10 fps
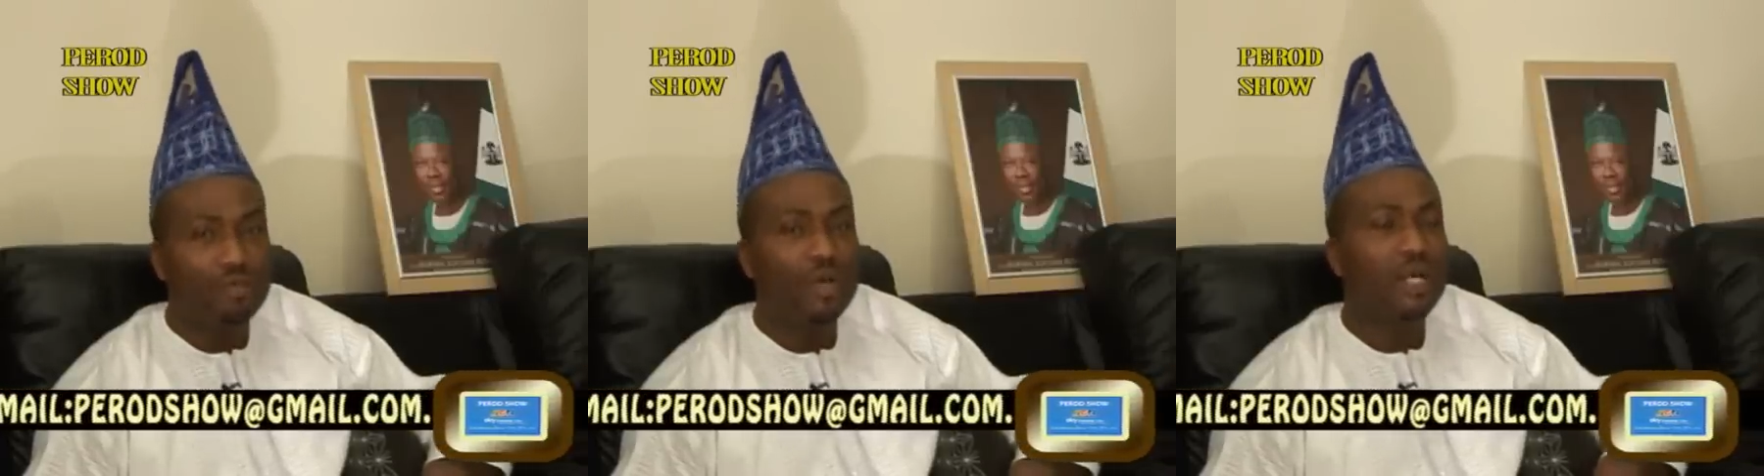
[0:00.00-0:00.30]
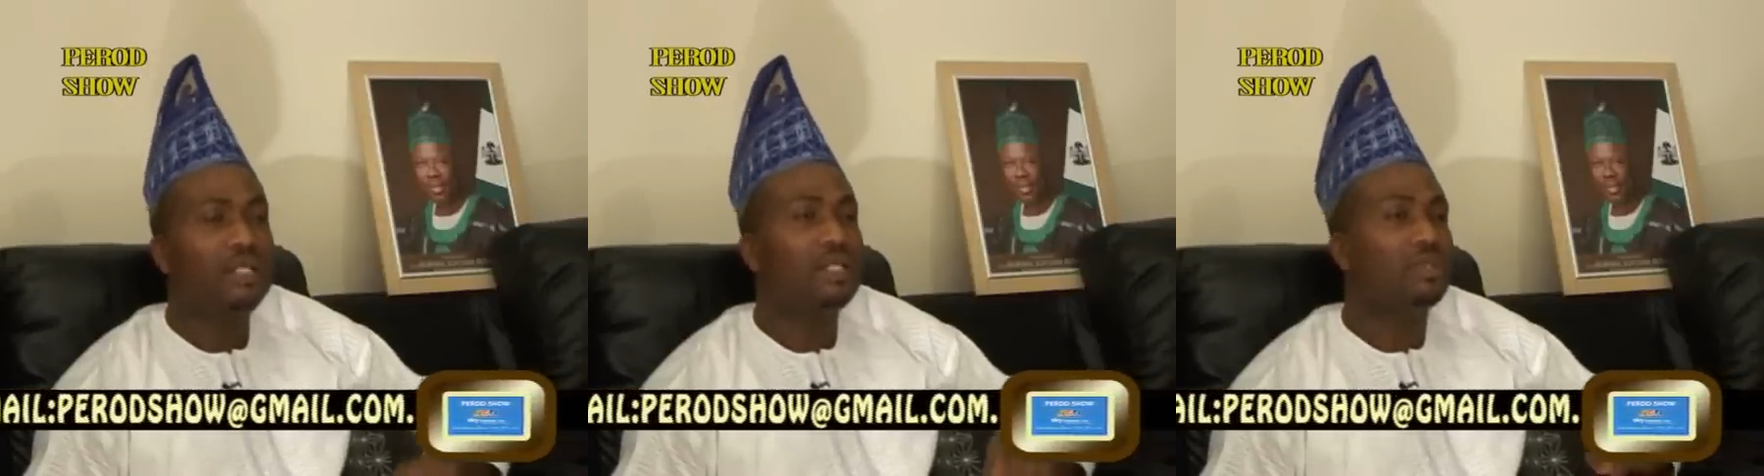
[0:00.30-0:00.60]
to
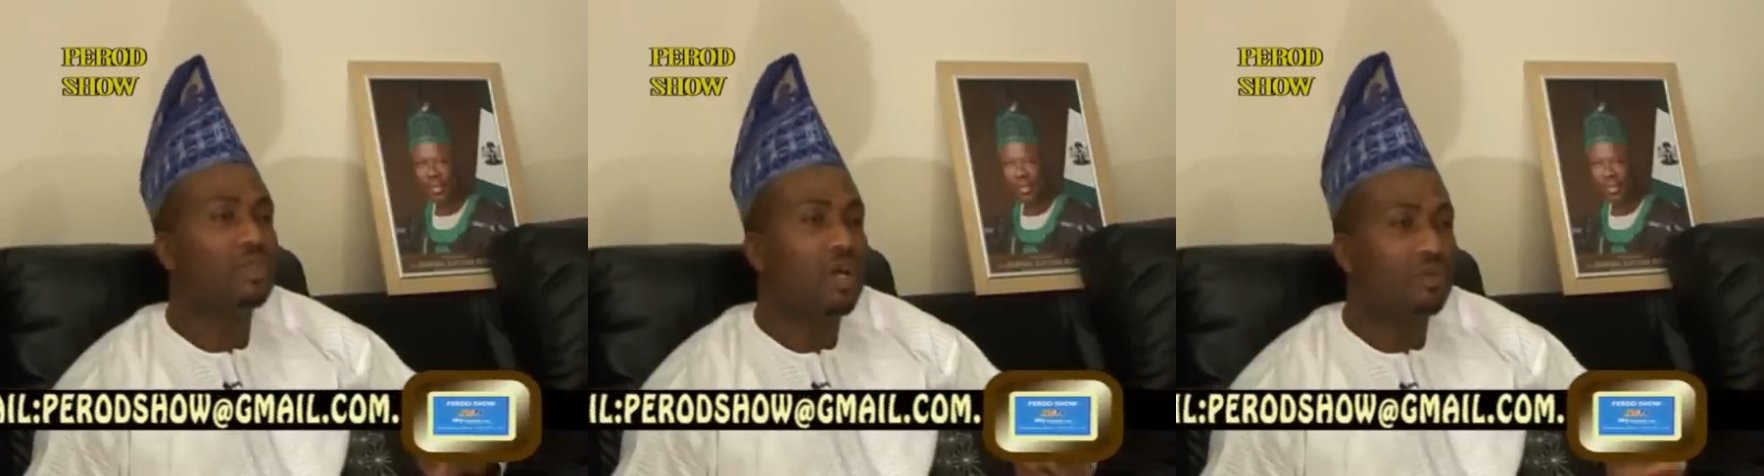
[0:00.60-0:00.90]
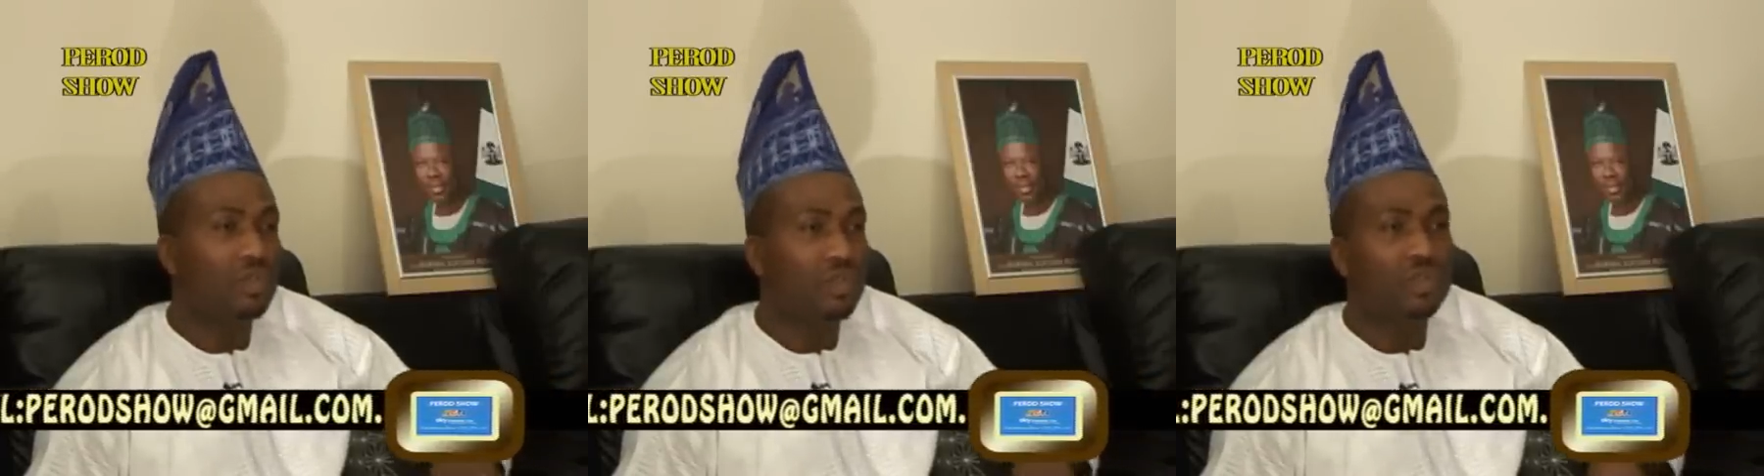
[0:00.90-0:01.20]
buy this, you
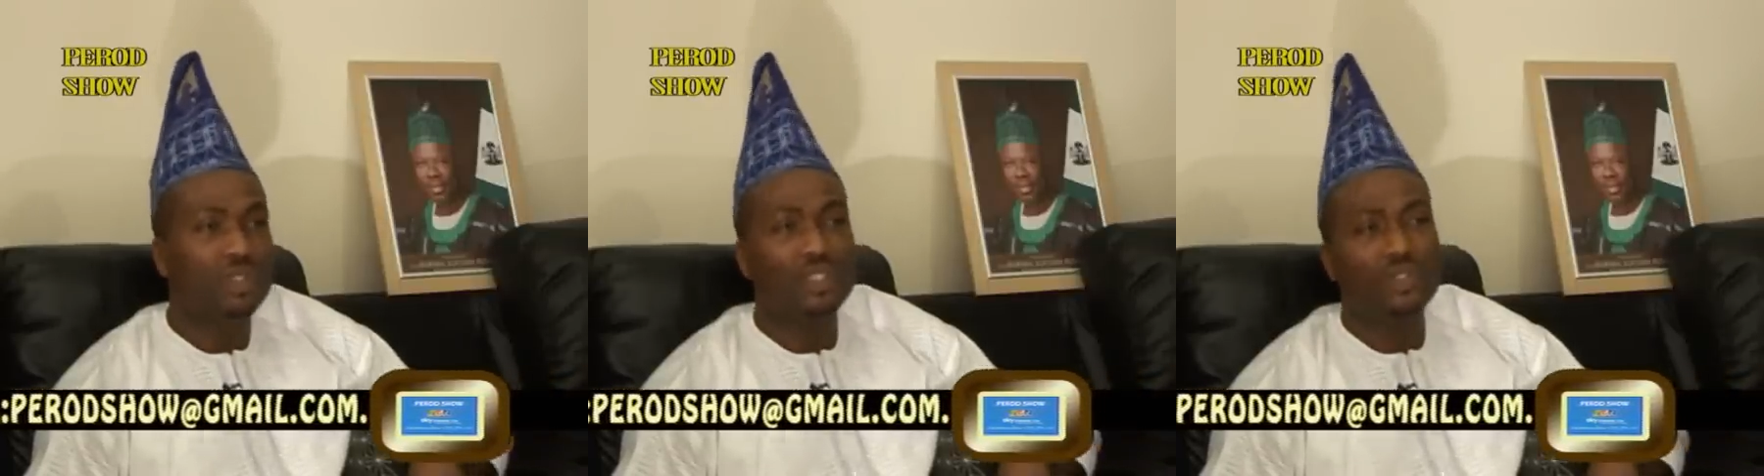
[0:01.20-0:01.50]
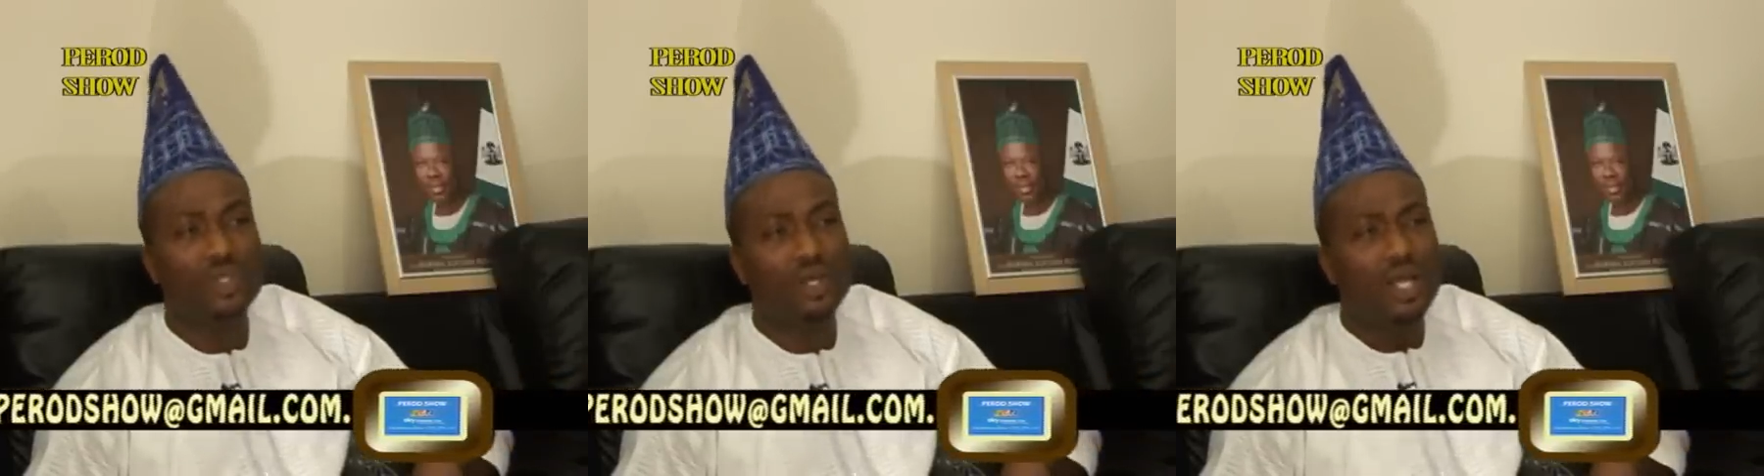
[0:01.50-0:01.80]
have to do this.